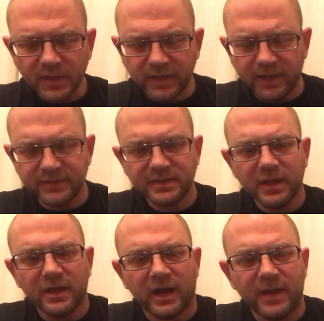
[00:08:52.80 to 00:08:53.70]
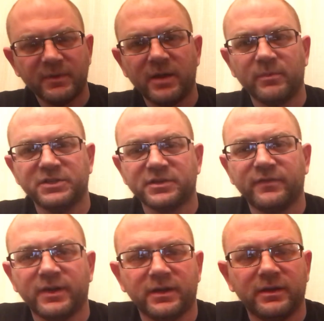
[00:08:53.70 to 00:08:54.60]
And I'm not much of
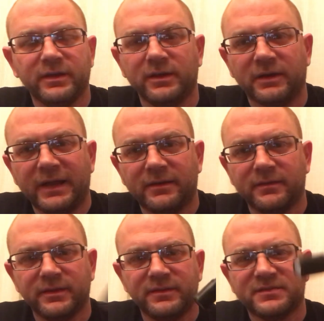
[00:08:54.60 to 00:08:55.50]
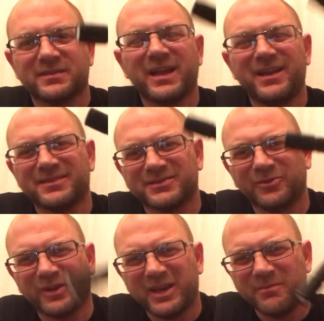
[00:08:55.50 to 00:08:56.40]
a, you know, this is kind of
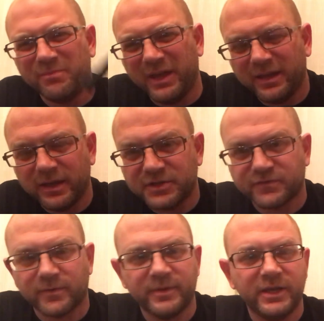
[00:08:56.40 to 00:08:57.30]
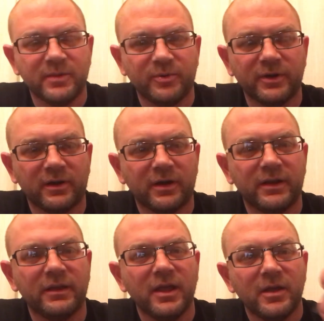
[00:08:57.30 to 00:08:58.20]
still kind of big-ish for me to put
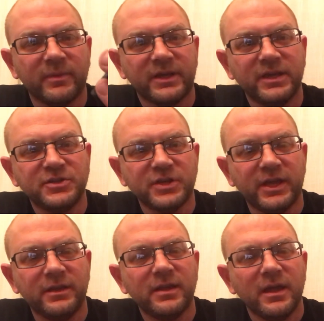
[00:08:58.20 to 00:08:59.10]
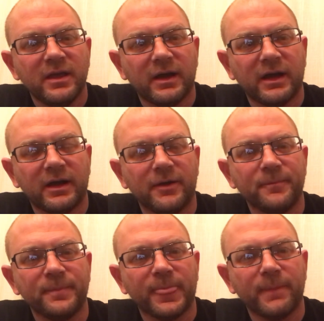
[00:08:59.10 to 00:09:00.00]
on my keychain.
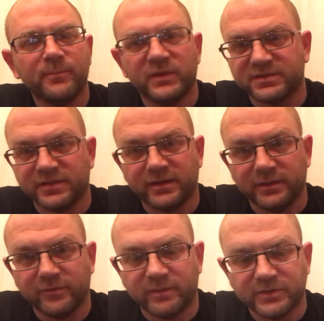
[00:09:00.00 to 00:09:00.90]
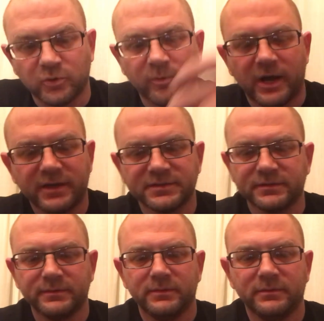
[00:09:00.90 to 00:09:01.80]
This is going to live in my toolbox.
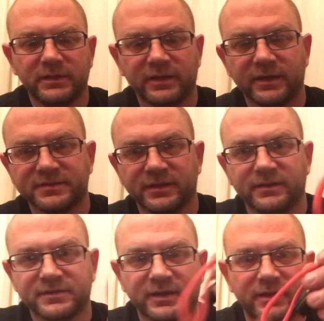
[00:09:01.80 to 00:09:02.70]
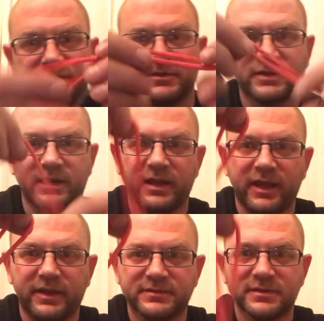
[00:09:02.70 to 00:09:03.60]
And like I said, this kind of just kind of
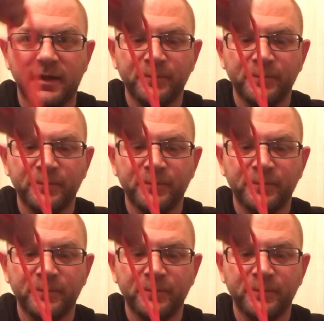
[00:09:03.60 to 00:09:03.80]
hangs.